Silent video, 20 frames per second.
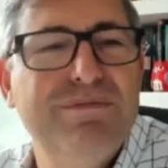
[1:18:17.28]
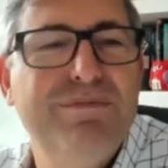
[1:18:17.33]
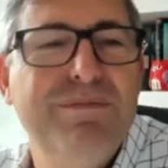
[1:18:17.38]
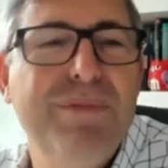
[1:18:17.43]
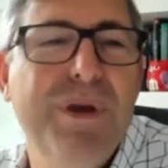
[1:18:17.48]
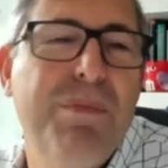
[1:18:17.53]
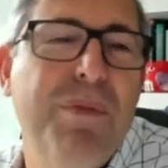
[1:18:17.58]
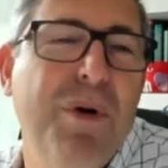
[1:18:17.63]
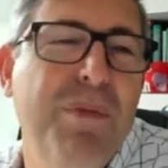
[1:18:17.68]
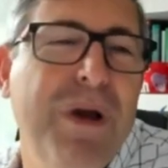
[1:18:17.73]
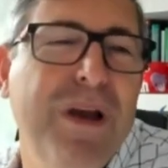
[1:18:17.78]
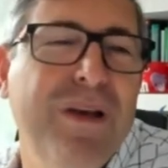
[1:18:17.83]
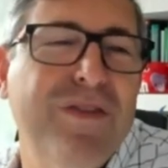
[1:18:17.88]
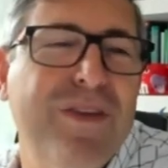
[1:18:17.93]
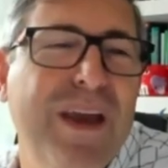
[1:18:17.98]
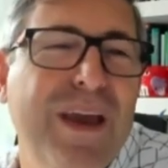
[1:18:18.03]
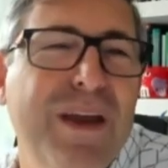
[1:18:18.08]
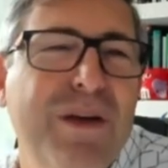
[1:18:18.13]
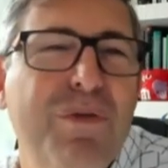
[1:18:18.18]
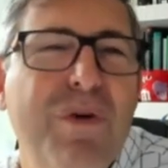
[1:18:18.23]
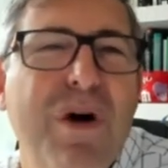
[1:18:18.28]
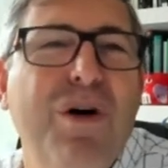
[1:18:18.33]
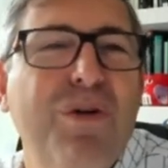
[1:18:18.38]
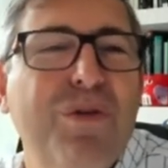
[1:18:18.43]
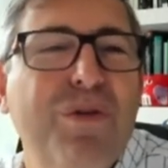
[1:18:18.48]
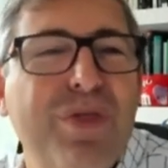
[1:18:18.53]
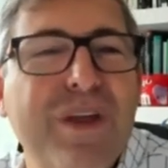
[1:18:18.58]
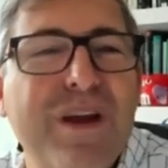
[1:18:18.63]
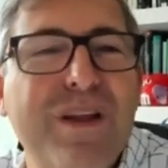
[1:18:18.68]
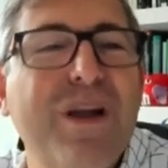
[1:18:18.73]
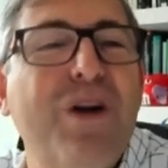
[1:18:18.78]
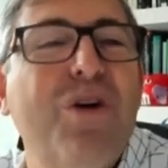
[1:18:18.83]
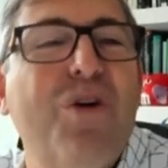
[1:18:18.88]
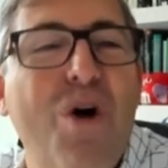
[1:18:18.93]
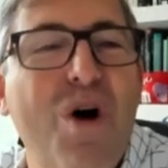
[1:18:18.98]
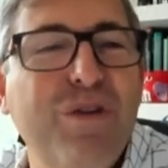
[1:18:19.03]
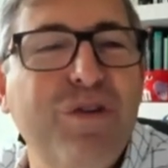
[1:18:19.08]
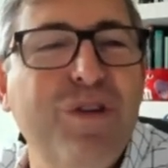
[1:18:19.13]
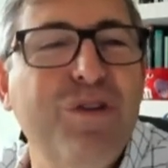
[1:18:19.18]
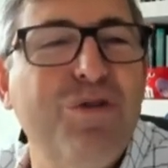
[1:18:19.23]
people may say, well, the, the
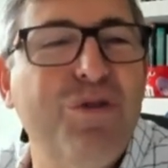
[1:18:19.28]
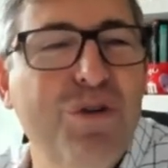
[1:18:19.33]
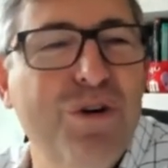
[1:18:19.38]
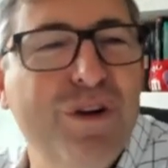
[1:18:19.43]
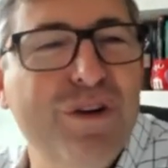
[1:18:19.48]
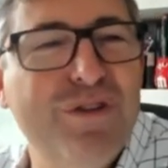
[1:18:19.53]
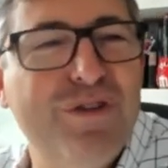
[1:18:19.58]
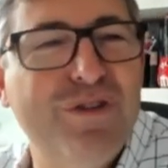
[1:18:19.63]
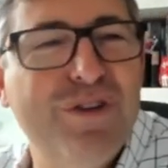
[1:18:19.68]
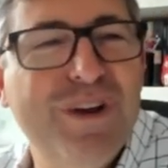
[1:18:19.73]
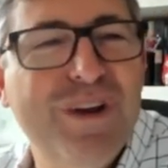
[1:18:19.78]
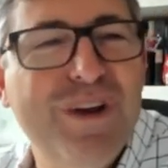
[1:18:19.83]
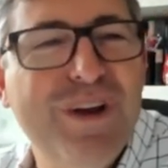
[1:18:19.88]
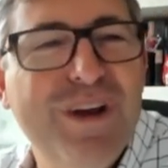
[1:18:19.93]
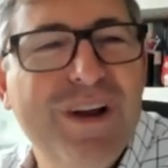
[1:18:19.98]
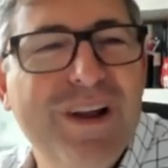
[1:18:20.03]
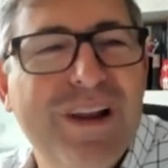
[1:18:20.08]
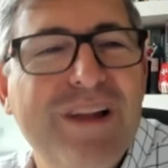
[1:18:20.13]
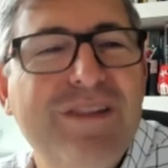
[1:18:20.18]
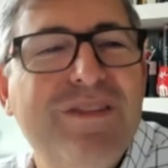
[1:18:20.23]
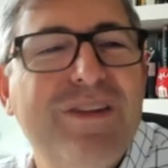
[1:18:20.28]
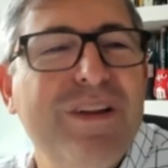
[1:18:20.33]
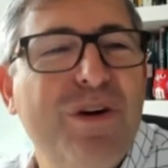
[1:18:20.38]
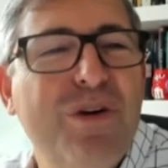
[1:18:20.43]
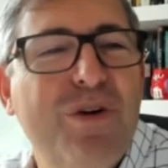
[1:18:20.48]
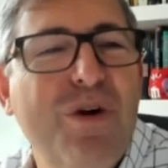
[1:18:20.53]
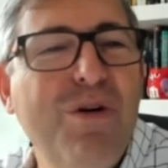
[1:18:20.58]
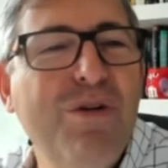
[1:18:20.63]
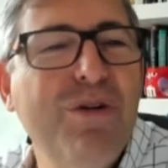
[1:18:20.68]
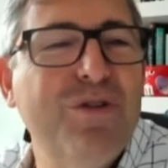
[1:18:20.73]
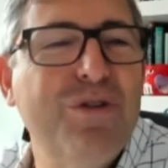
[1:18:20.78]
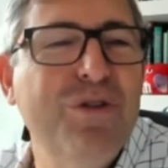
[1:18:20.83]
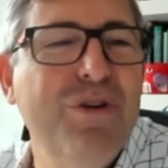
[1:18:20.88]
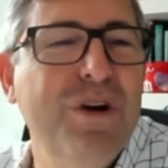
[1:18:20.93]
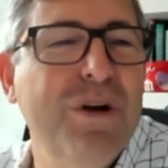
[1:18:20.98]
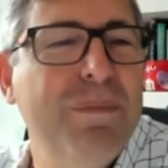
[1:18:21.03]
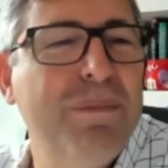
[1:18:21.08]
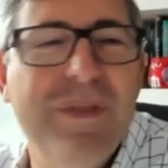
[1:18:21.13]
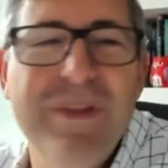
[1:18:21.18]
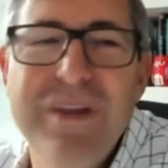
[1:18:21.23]
cause is good, let's say the goal is
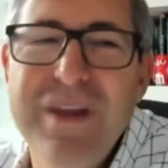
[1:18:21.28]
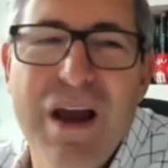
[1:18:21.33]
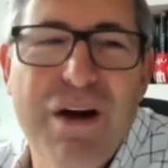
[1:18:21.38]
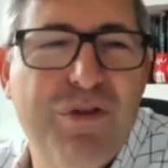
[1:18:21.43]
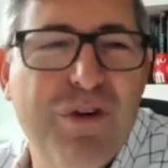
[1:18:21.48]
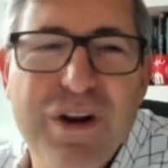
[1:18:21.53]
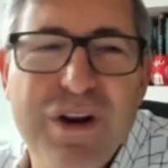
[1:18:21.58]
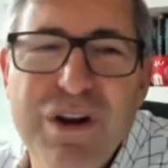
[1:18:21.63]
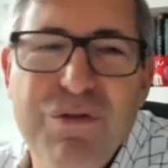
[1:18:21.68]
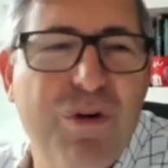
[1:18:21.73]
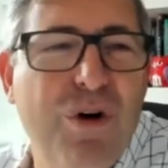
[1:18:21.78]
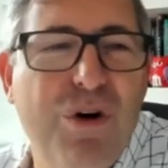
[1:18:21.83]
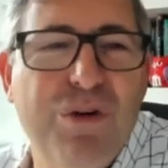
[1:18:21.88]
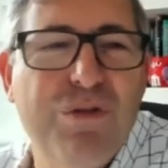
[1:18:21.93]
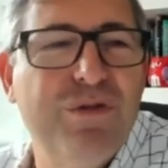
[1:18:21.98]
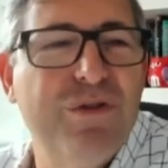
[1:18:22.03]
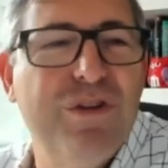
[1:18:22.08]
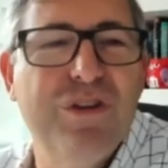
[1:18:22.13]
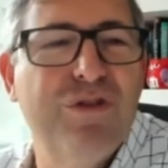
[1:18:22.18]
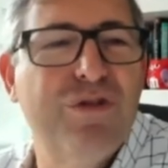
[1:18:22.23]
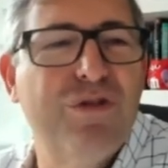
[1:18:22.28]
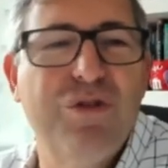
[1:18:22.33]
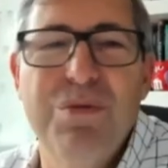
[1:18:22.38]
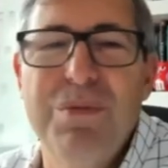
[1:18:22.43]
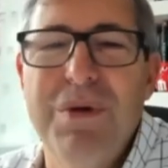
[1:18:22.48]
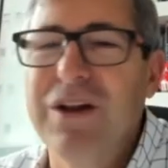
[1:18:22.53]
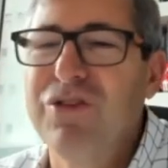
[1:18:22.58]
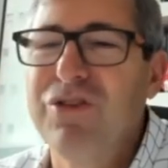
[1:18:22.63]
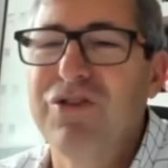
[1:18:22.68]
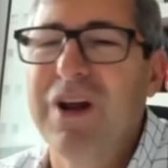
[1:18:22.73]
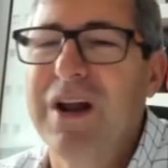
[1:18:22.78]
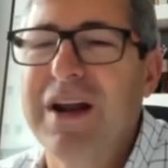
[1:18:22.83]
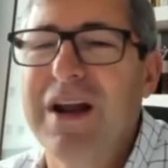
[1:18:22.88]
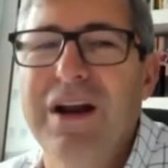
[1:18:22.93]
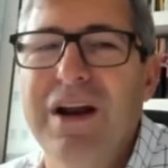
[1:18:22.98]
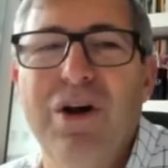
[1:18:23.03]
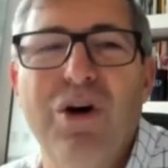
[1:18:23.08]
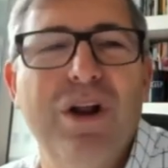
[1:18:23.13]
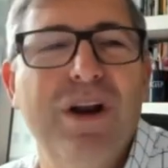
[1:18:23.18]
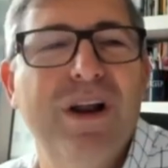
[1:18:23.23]
good, but the effort involved is too much. I
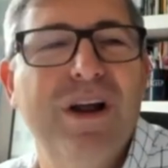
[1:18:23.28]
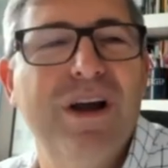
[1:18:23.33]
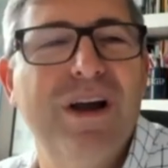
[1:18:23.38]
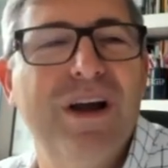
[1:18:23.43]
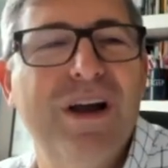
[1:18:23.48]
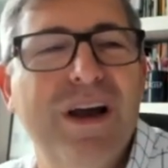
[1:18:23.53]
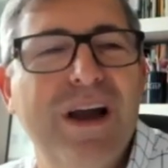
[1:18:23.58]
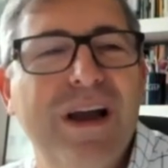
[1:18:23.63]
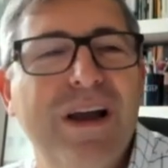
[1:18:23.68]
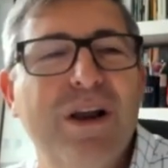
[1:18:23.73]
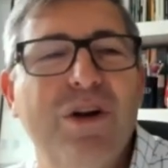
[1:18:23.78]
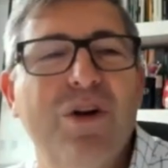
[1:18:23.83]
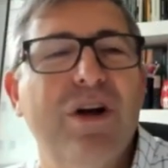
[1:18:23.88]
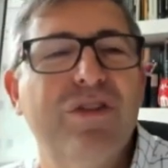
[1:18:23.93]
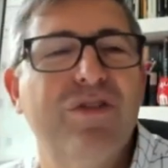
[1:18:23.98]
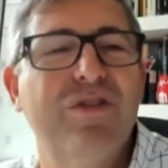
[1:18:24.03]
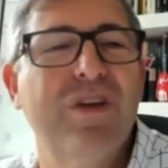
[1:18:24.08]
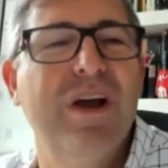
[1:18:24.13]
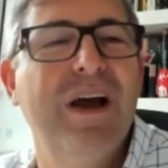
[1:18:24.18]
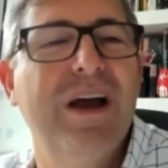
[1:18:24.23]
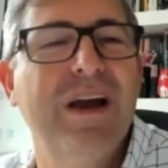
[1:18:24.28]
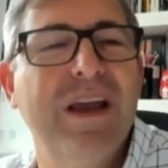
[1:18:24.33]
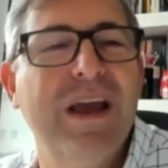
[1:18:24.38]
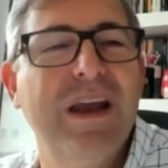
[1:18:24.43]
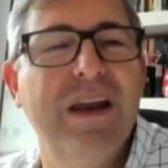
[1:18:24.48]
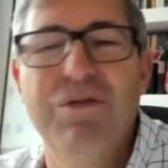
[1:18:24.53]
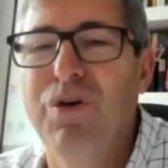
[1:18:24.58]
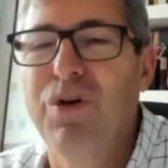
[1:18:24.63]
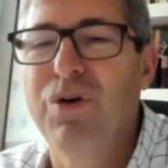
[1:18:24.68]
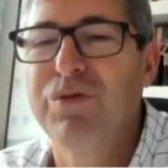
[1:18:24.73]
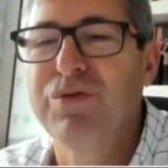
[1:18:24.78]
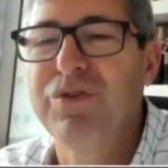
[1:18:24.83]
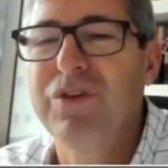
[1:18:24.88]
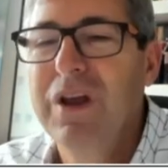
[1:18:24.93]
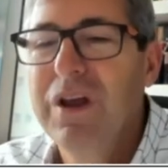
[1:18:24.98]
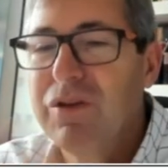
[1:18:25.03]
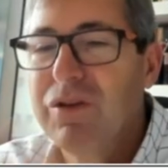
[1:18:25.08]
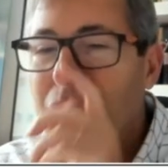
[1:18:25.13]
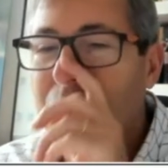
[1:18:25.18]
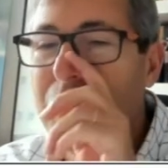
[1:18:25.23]
cannot, I cannot uh, get involved.
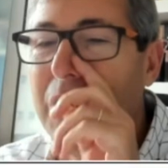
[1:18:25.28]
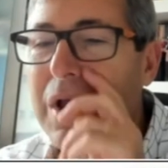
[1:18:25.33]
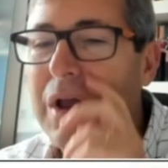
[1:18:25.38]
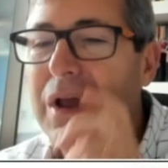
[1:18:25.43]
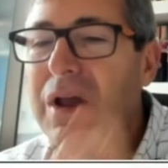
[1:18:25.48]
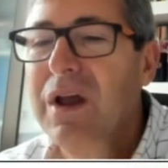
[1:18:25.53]
So